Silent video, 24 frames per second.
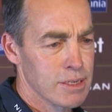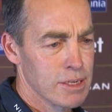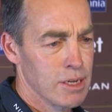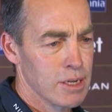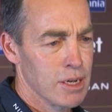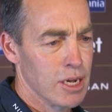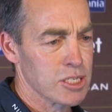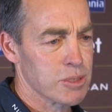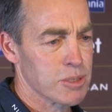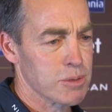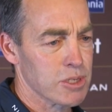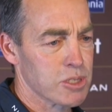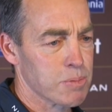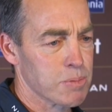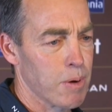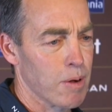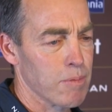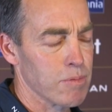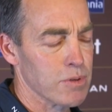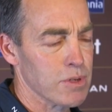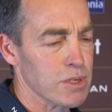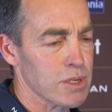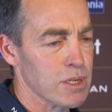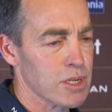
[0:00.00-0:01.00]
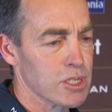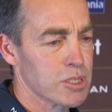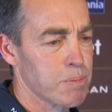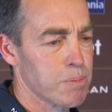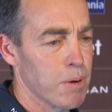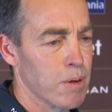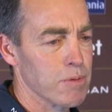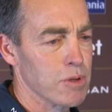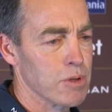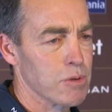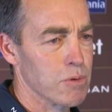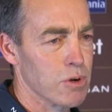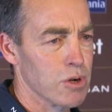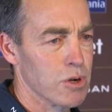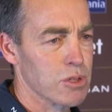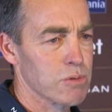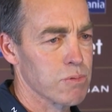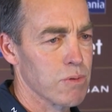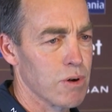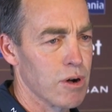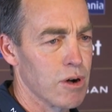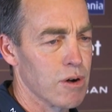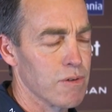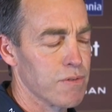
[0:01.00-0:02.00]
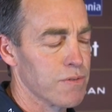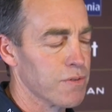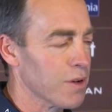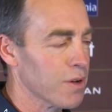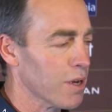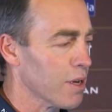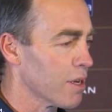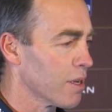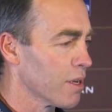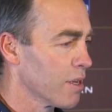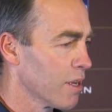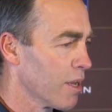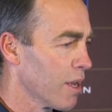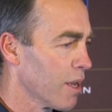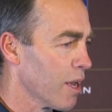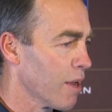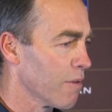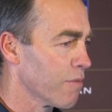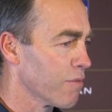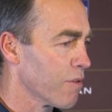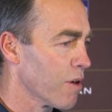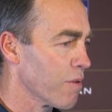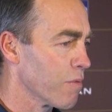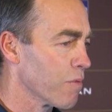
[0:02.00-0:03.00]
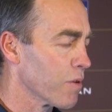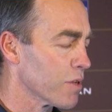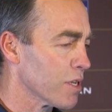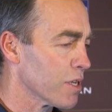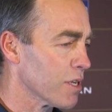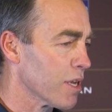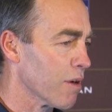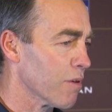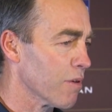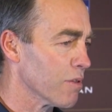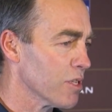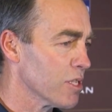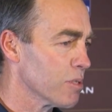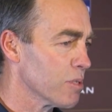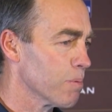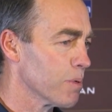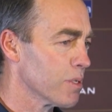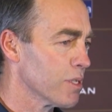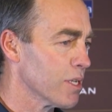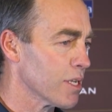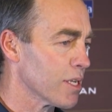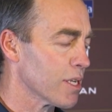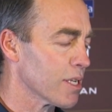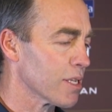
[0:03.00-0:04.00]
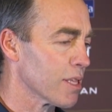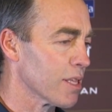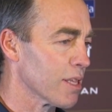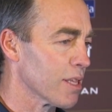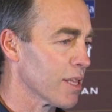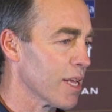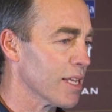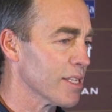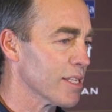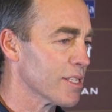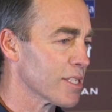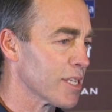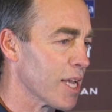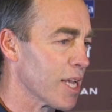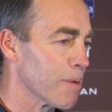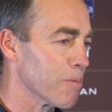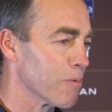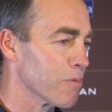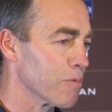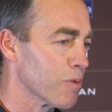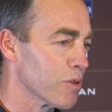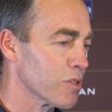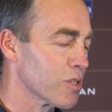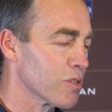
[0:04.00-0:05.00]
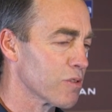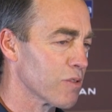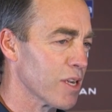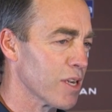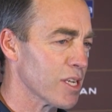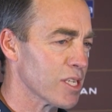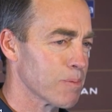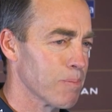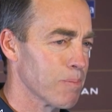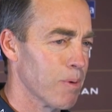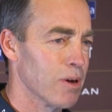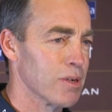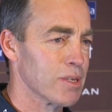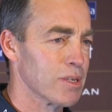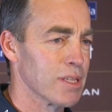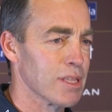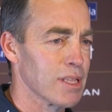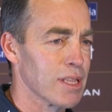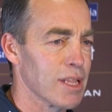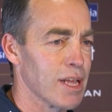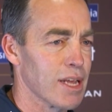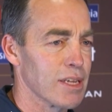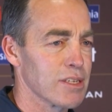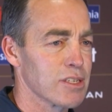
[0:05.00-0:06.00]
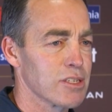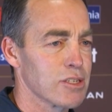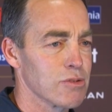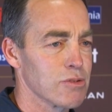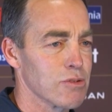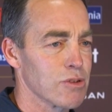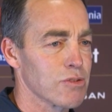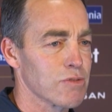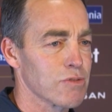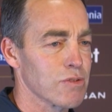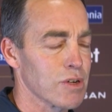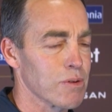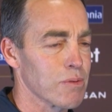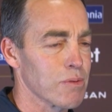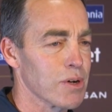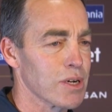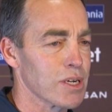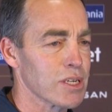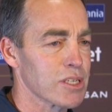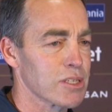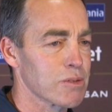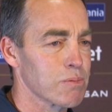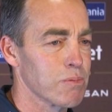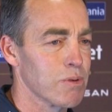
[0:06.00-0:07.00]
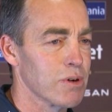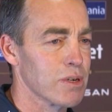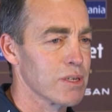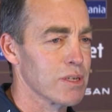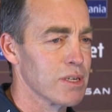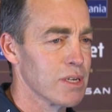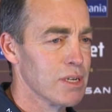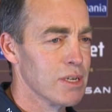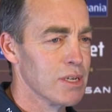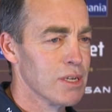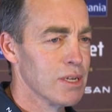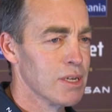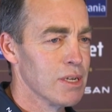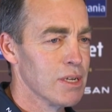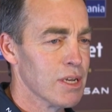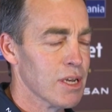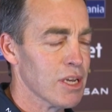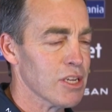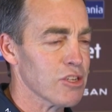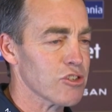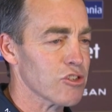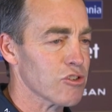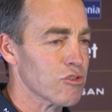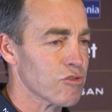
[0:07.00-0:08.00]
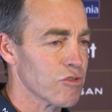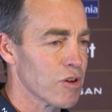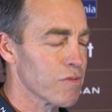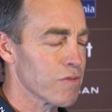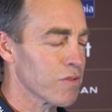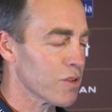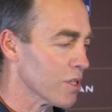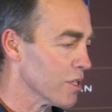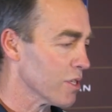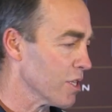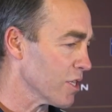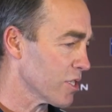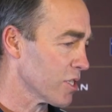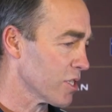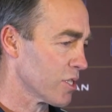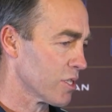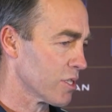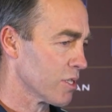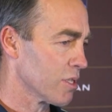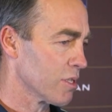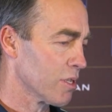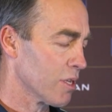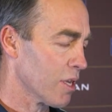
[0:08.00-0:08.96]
it's probably worthwhile for everyone to know in this particular landscape of what's transpired in the last 2 or 3 weeks, what has driven this